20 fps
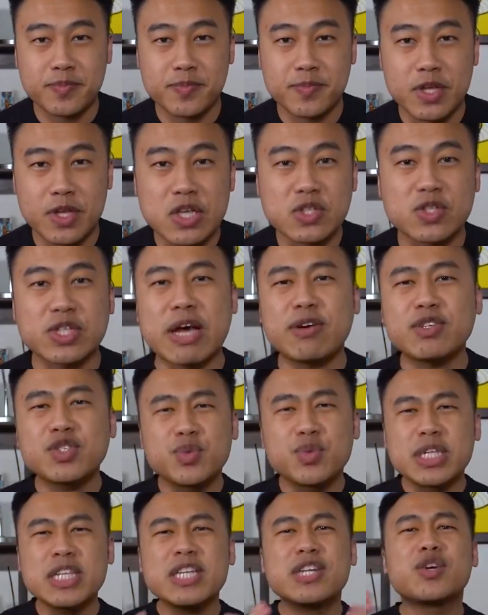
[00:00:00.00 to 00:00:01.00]
So that was a
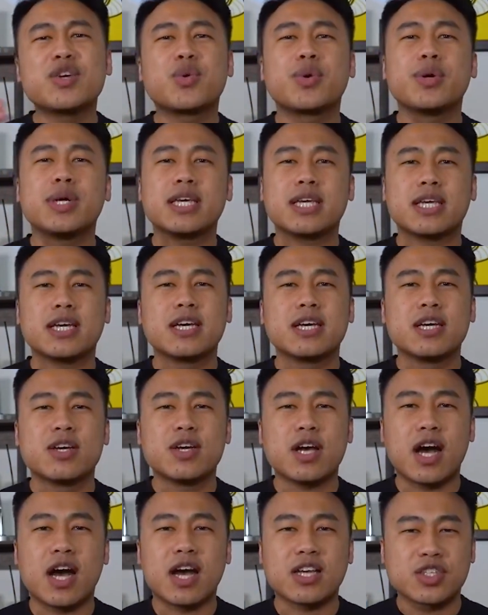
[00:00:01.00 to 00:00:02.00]
really quick
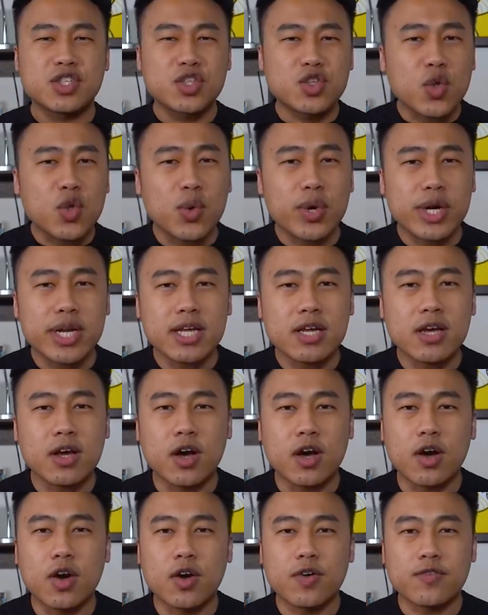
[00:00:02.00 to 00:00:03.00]
story
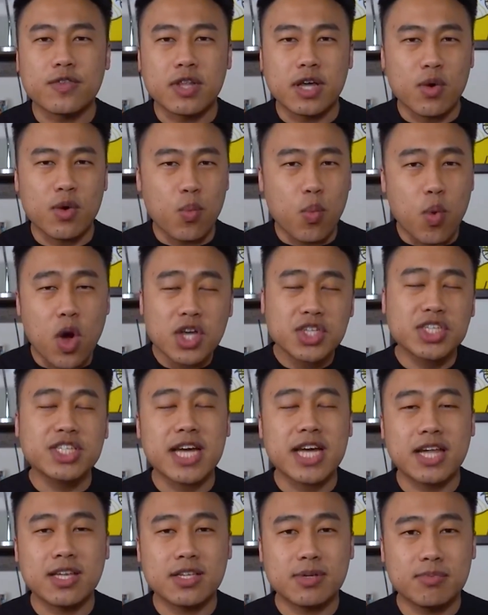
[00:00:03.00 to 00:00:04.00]
of the
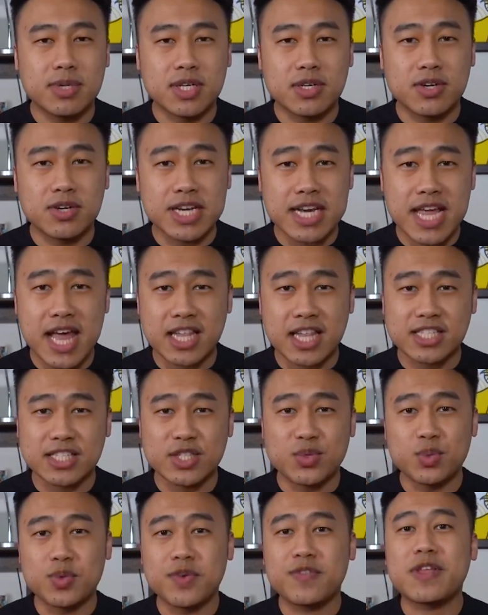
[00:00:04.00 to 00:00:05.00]
$100 bill analogy
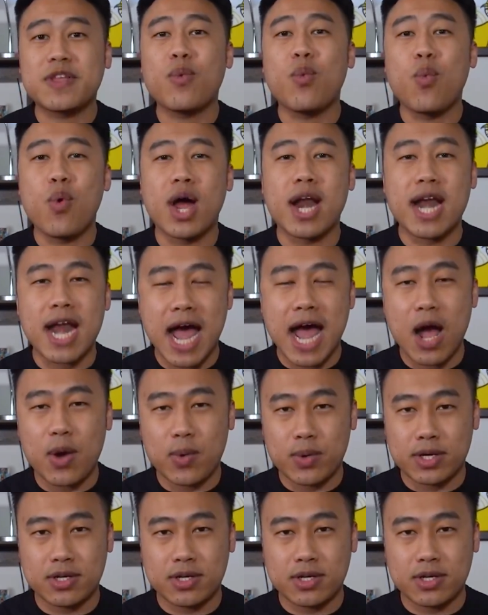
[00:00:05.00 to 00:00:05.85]
with the 1 hour.